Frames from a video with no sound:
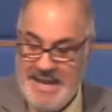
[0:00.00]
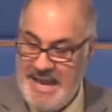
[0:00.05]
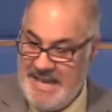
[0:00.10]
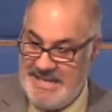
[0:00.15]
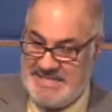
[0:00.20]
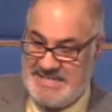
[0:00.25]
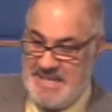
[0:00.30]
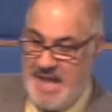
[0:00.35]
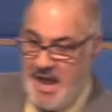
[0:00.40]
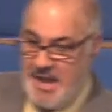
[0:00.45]

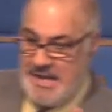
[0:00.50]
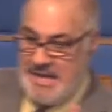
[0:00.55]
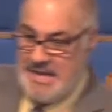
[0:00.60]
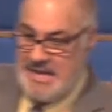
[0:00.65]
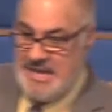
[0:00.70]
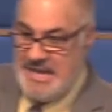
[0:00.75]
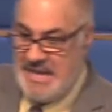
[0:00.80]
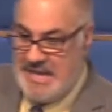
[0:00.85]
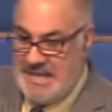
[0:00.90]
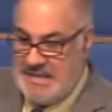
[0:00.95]
it's not
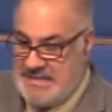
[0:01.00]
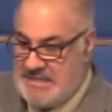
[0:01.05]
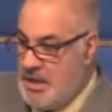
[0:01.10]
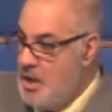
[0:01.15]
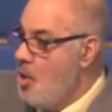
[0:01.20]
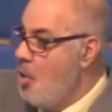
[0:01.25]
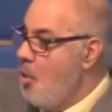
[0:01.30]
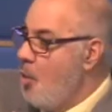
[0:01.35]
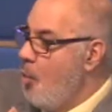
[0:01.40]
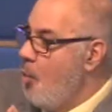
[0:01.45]
in his
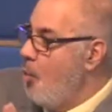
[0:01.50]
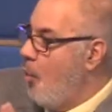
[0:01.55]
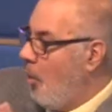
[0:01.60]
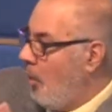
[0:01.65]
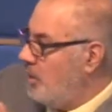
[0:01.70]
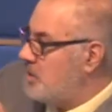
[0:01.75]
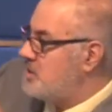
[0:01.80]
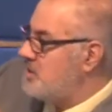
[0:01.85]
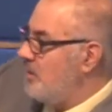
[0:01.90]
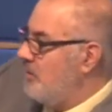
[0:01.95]

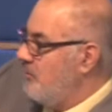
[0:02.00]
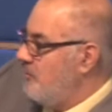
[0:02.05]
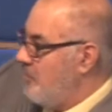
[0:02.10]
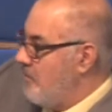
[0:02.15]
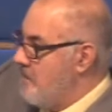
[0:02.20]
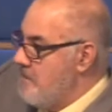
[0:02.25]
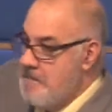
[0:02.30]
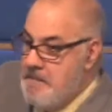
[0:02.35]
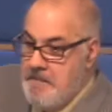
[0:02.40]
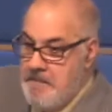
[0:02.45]
works
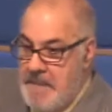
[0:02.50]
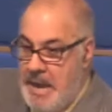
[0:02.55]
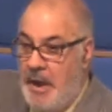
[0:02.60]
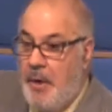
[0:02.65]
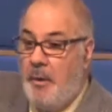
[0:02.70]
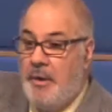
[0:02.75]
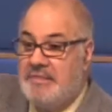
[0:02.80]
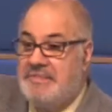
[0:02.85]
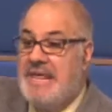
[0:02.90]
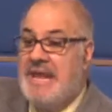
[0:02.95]
of
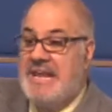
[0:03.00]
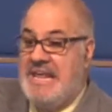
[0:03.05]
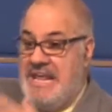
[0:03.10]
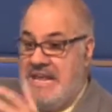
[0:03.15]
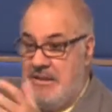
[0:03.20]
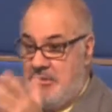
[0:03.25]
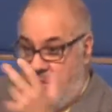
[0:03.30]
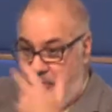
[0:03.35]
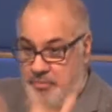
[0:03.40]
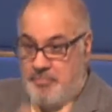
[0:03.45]
merit that
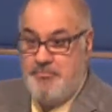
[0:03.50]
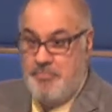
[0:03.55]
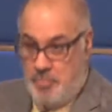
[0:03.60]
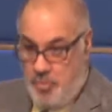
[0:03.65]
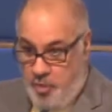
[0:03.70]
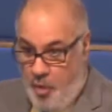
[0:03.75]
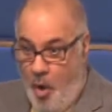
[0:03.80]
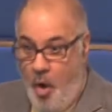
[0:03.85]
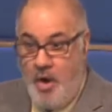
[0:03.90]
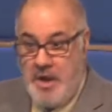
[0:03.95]
he
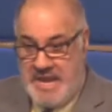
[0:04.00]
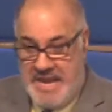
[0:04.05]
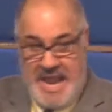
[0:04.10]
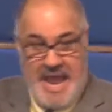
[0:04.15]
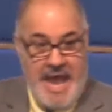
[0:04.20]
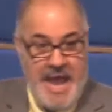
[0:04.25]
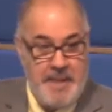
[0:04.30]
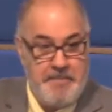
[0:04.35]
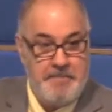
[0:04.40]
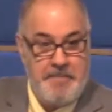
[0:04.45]
thought he
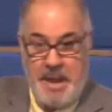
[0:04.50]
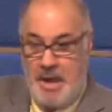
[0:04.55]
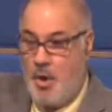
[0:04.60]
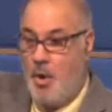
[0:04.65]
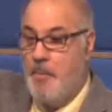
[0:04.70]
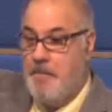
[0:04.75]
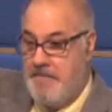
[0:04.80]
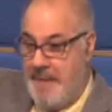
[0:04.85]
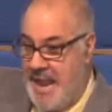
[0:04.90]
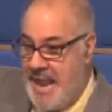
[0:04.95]
had by
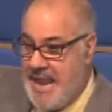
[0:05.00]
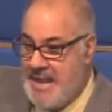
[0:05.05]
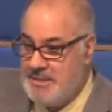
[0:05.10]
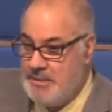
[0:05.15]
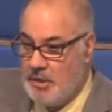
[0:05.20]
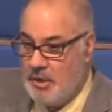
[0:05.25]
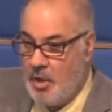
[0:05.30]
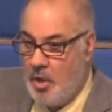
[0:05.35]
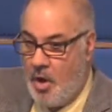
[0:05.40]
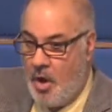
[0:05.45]
obeying
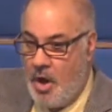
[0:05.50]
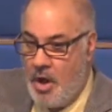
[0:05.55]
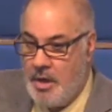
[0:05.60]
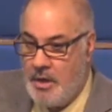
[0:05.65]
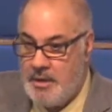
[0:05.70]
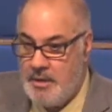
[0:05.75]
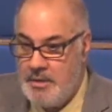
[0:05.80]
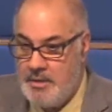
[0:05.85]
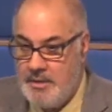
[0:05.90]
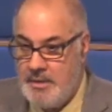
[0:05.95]
the
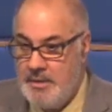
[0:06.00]
law,